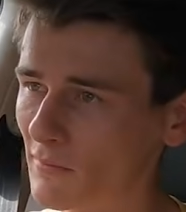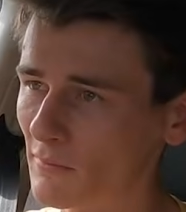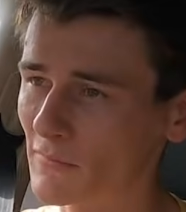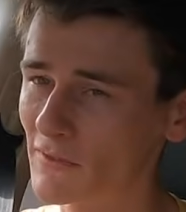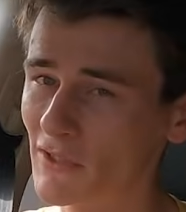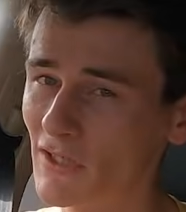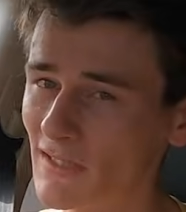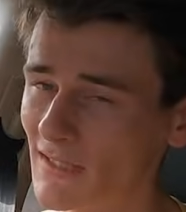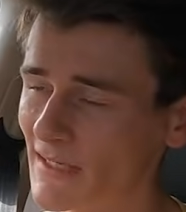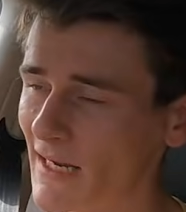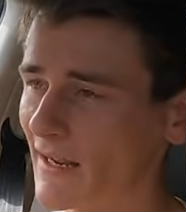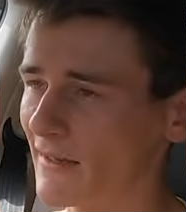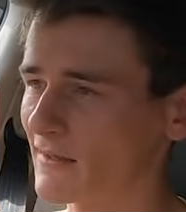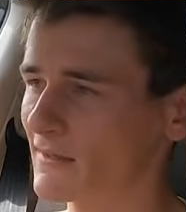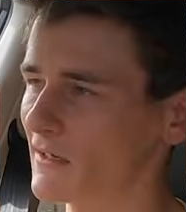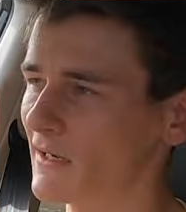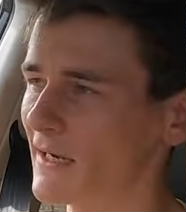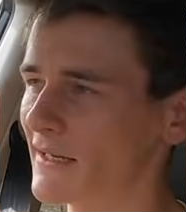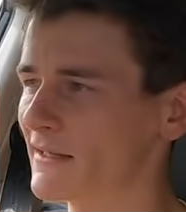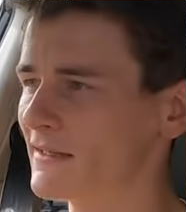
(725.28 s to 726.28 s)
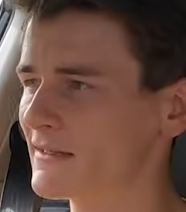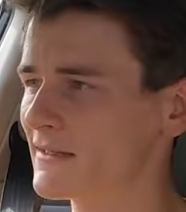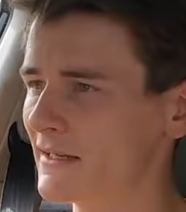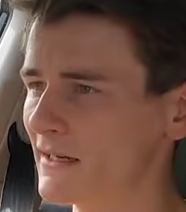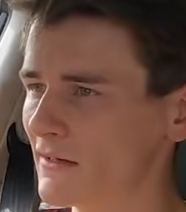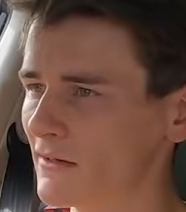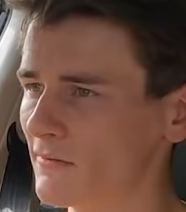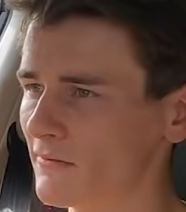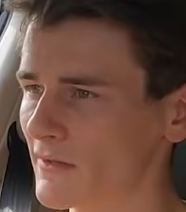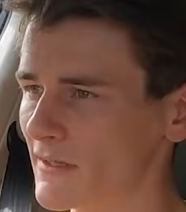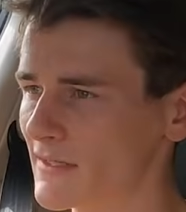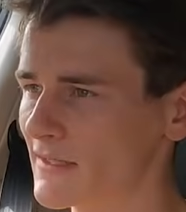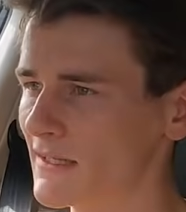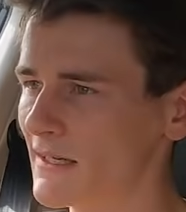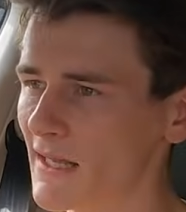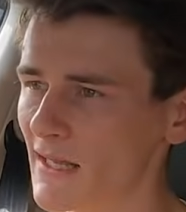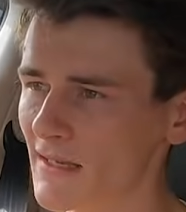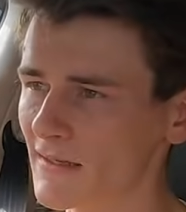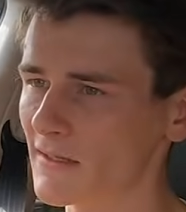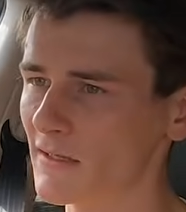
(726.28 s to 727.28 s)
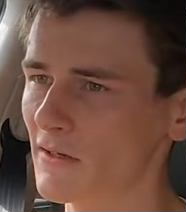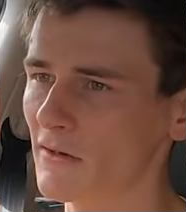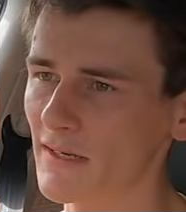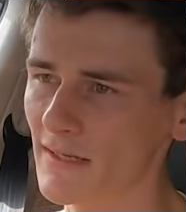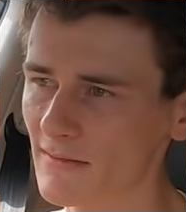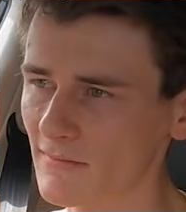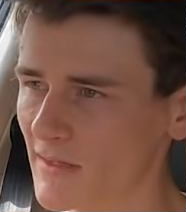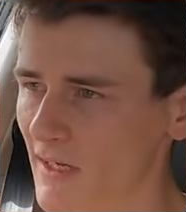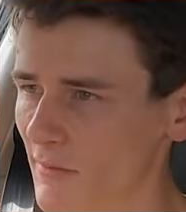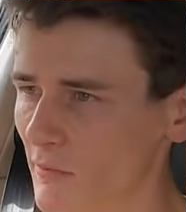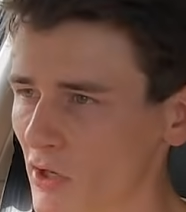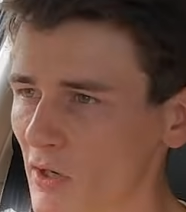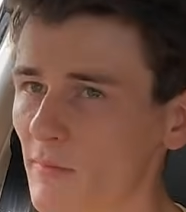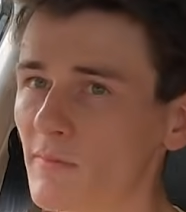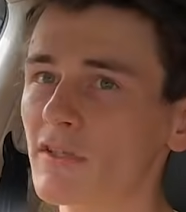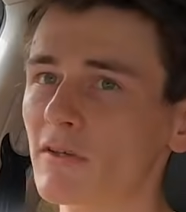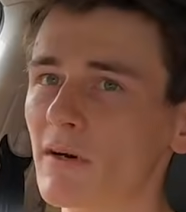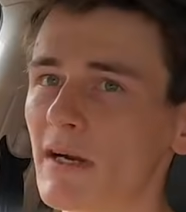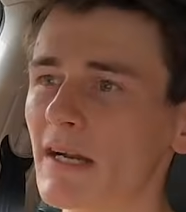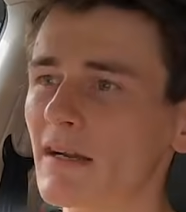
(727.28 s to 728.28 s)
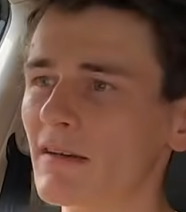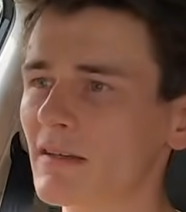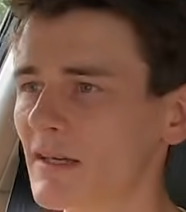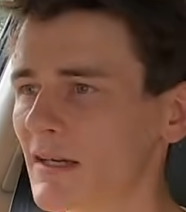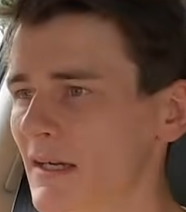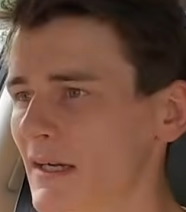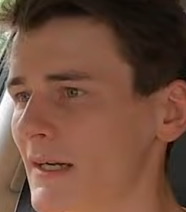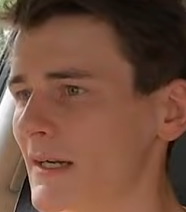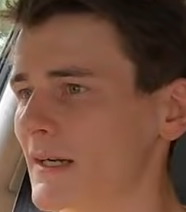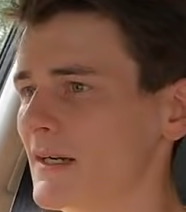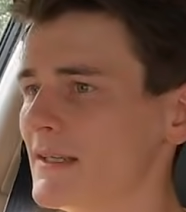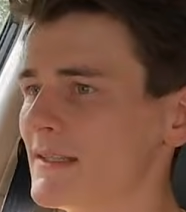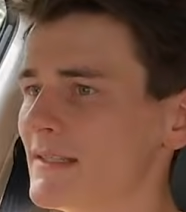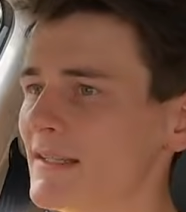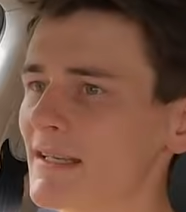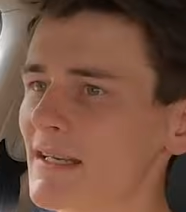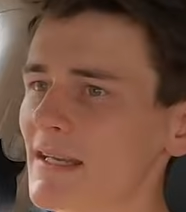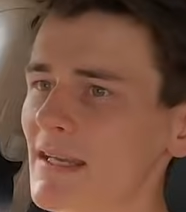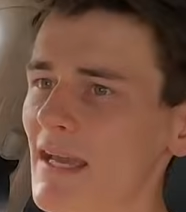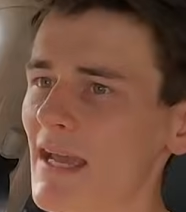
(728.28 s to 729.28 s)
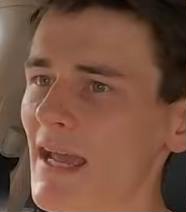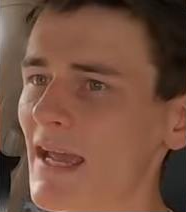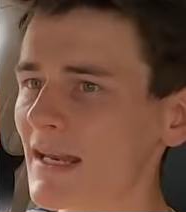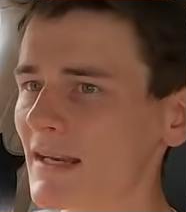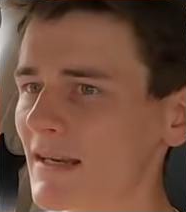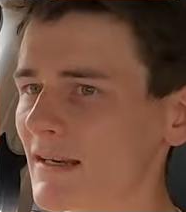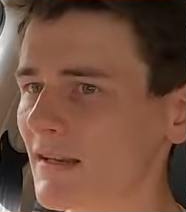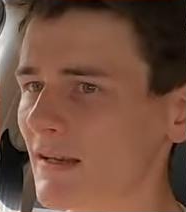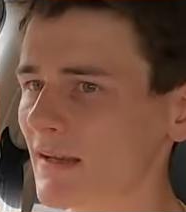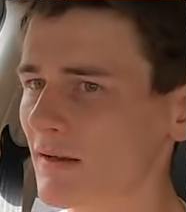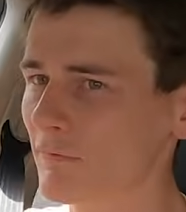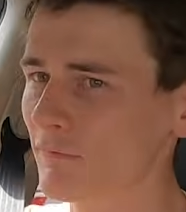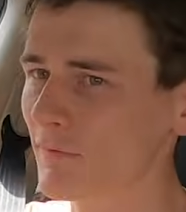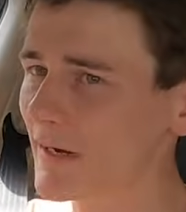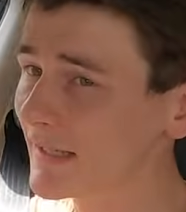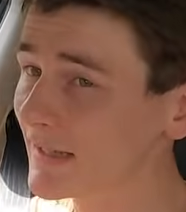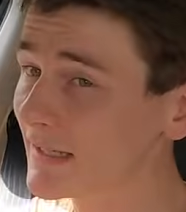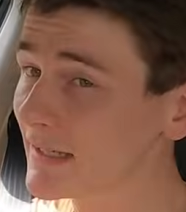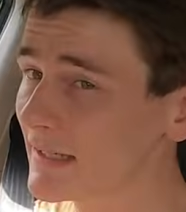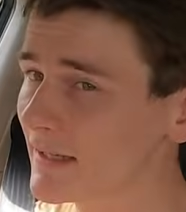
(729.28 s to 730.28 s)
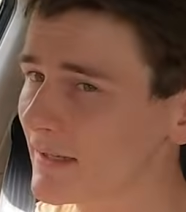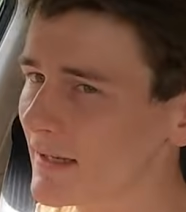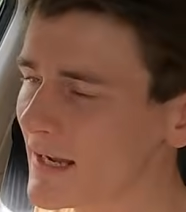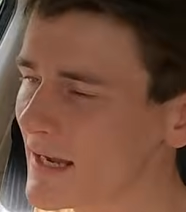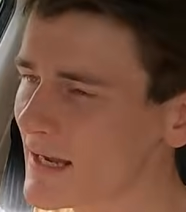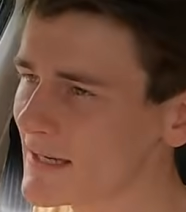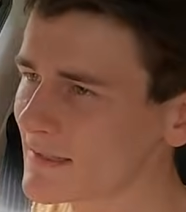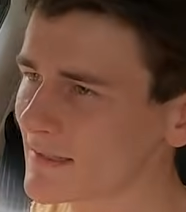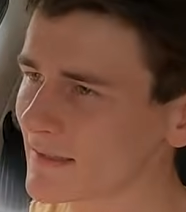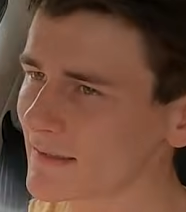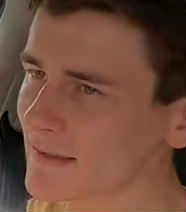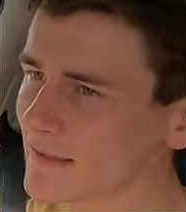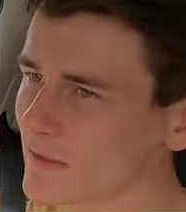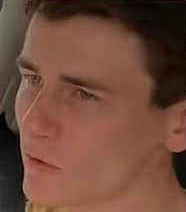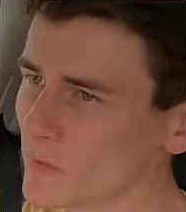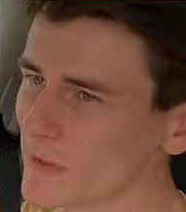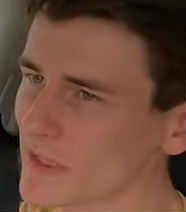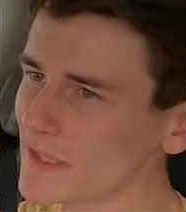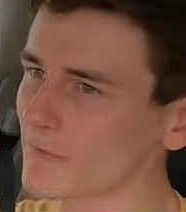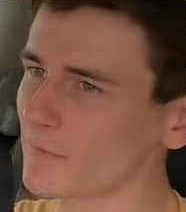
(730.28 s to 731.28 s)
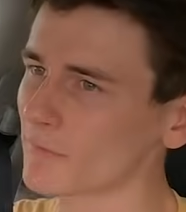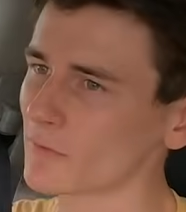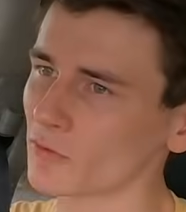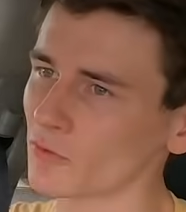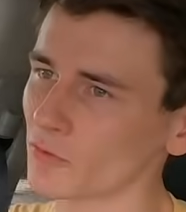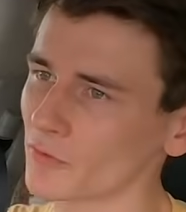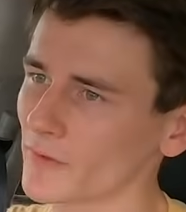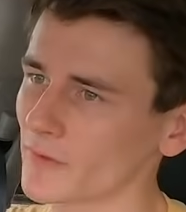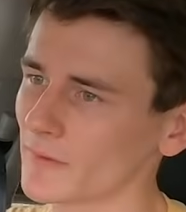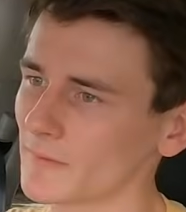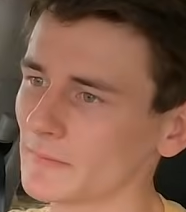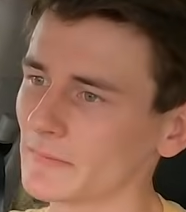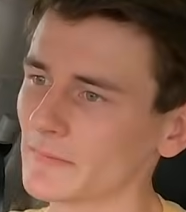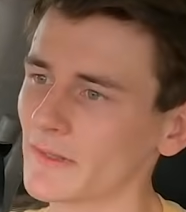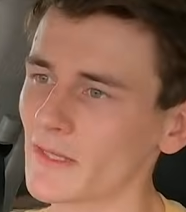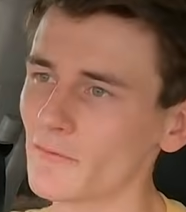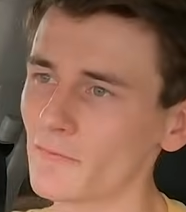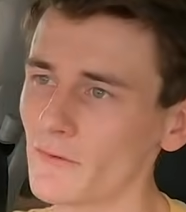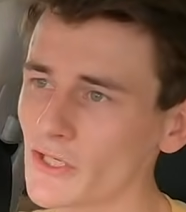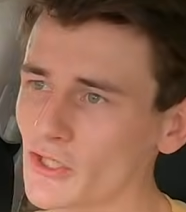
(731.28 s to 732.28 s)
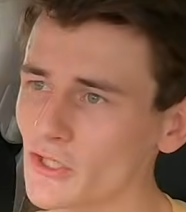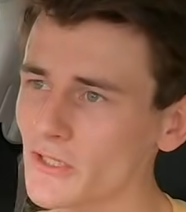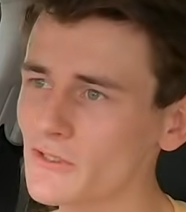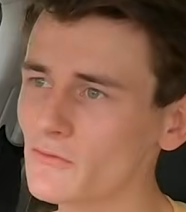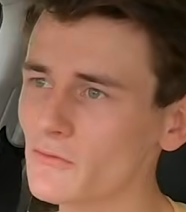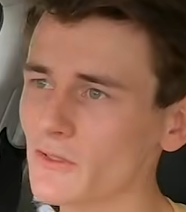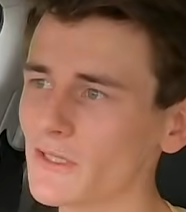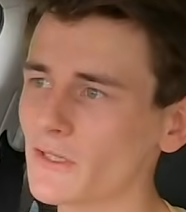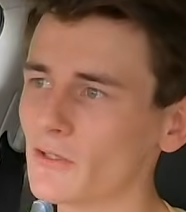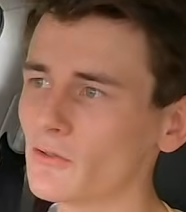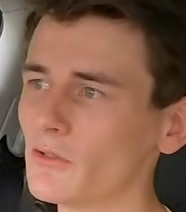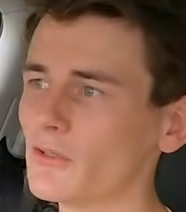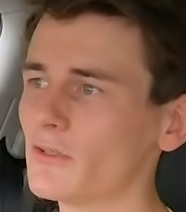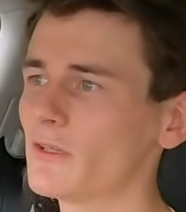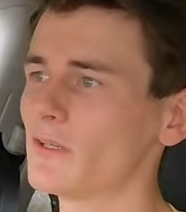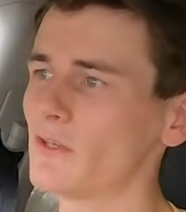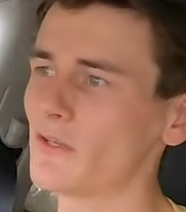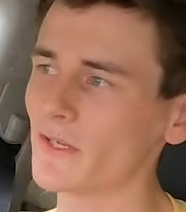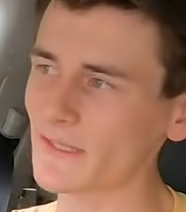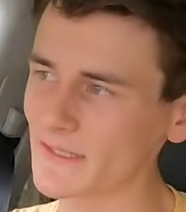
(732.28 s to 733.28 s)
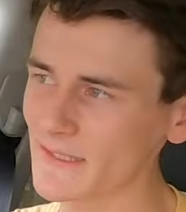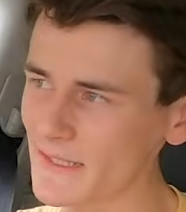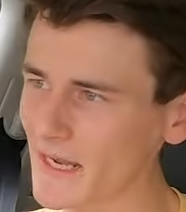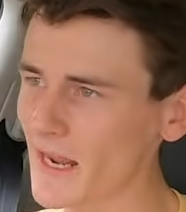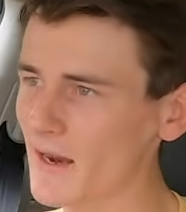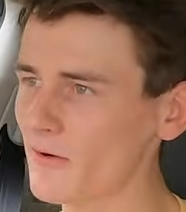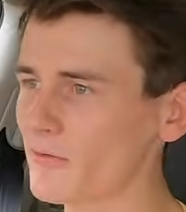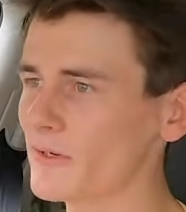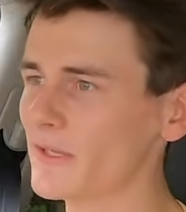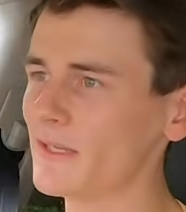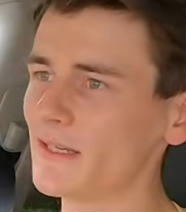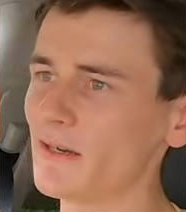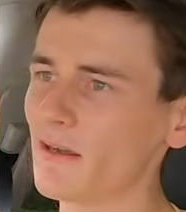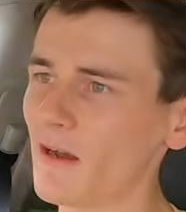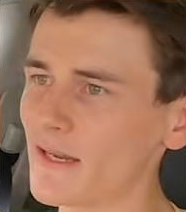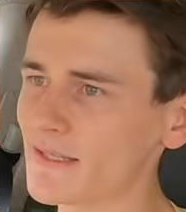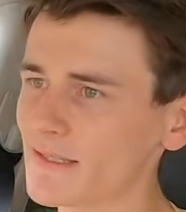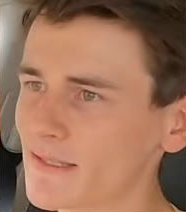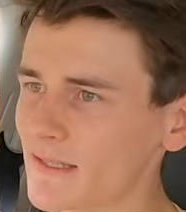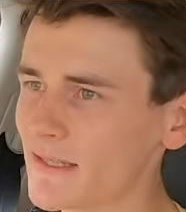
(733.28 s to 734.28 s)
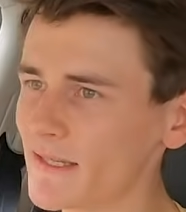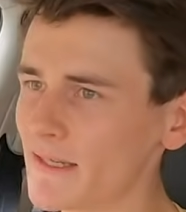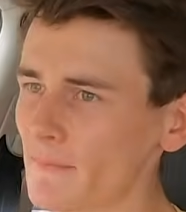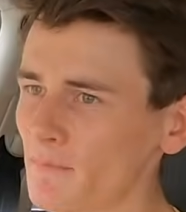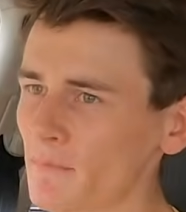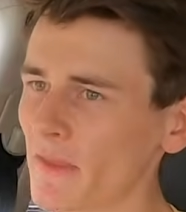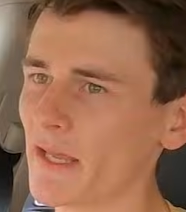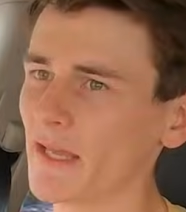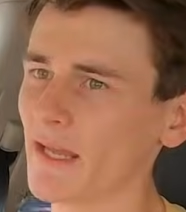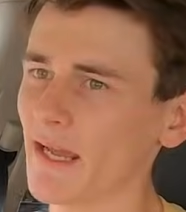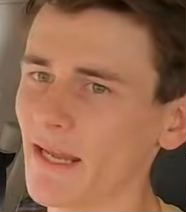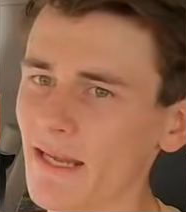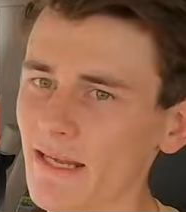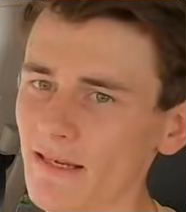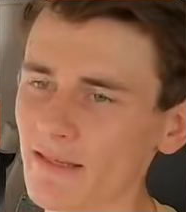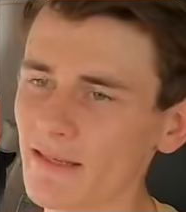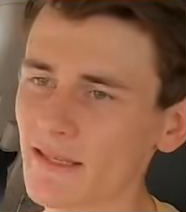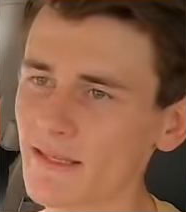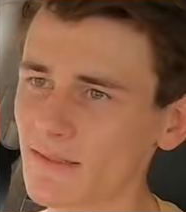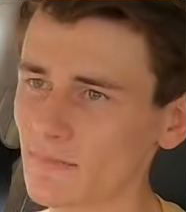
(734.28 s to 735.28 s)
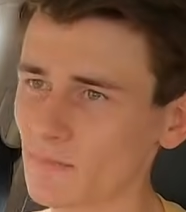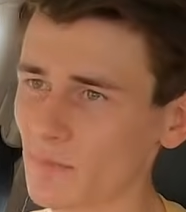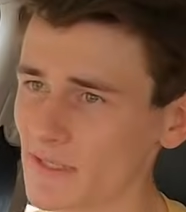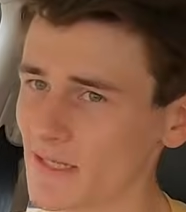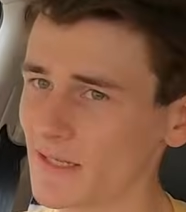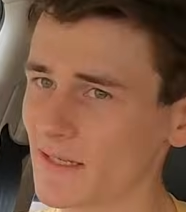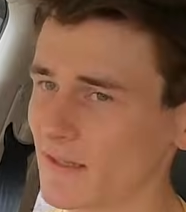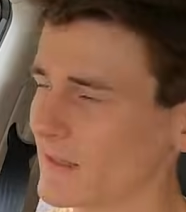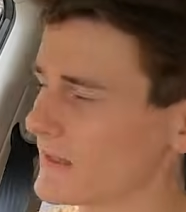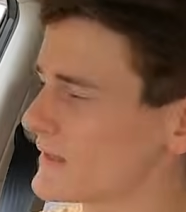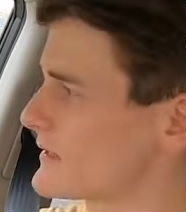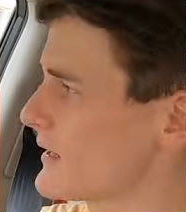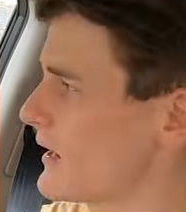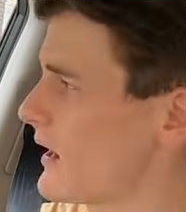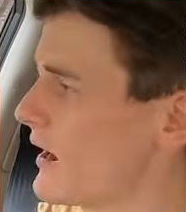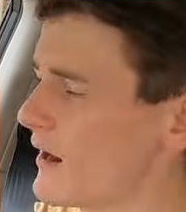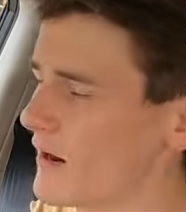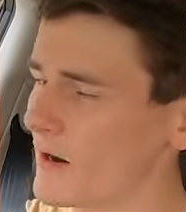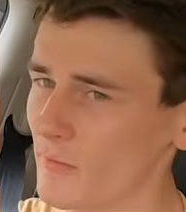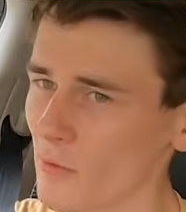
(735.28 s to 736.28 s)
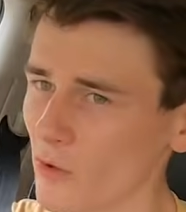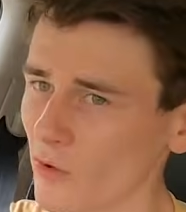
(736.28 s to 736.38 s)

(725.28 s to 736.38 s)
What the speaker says: them just outside the centre of the city, so in suburbs around Sydney, and frankly, it's a little bit difficult. The vision is really good, you can see out really nicely, and this particular Sahara